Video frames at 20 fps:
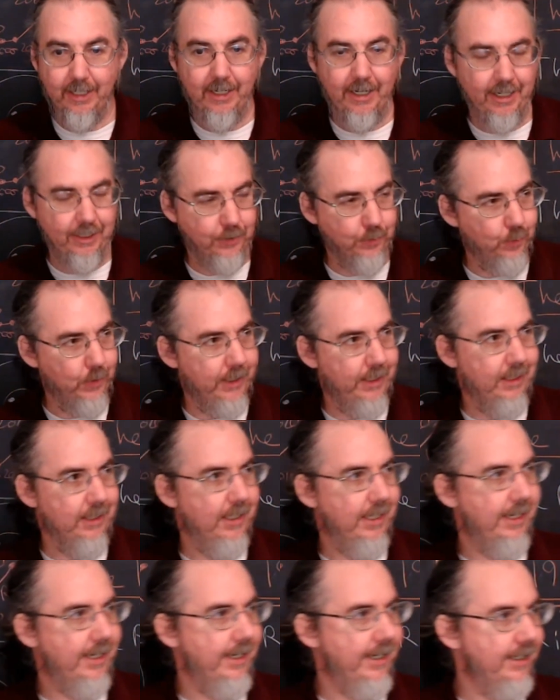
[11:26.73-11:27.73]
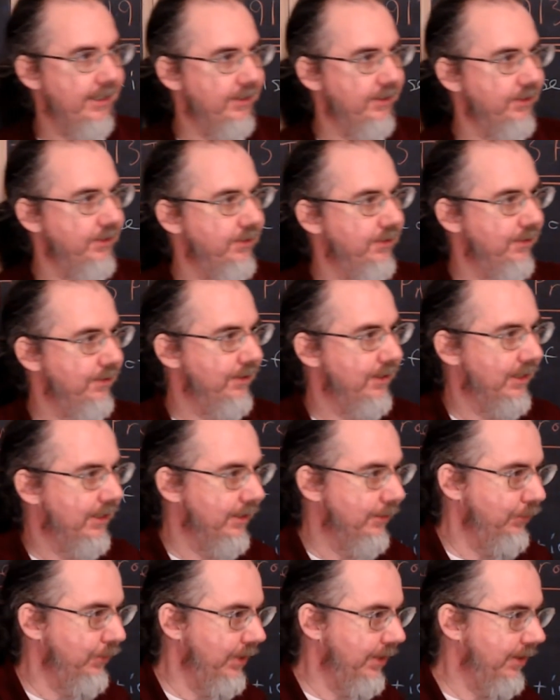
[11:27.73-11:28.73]
as well as
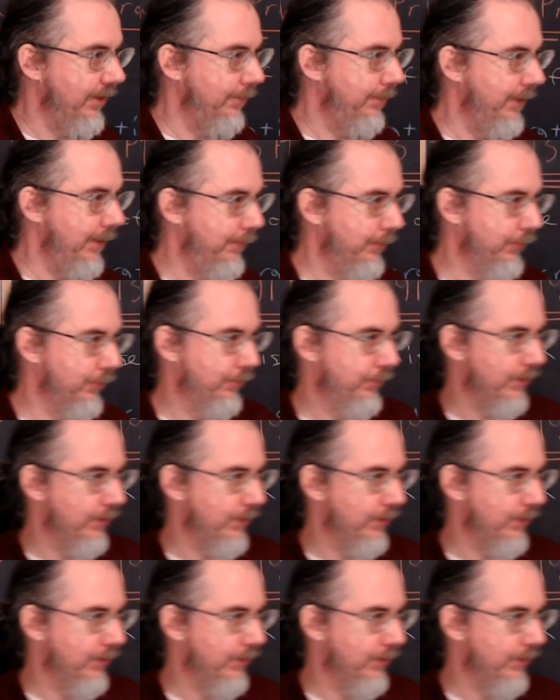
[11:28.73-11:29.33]
with the people